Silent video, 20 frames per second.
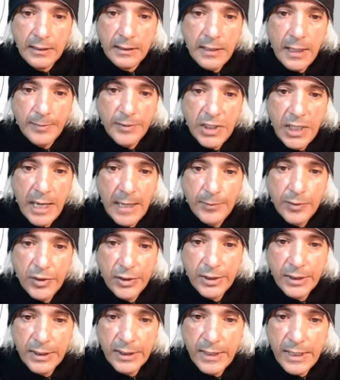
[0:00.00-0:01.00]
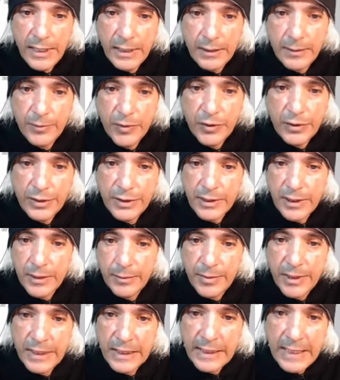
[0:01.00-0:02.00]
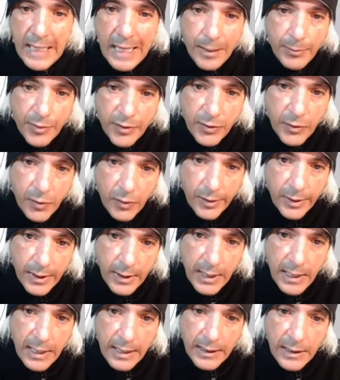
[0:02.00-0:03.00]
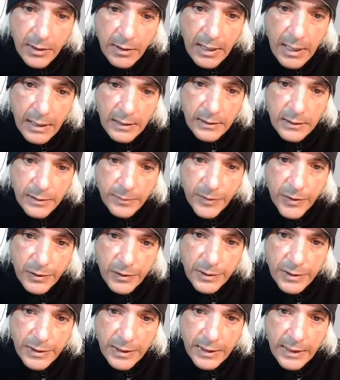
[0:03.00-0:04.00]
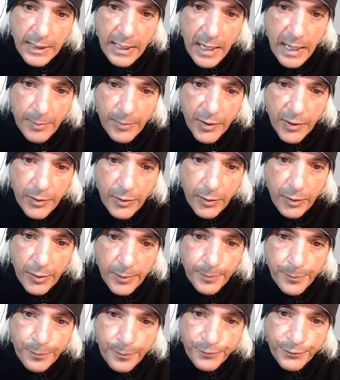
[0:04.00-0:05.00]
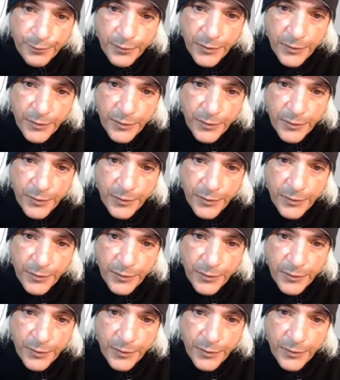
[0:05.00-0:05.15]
sometime during the day the moon is going to be in Capricorn. Now as the moon is in Capricorn,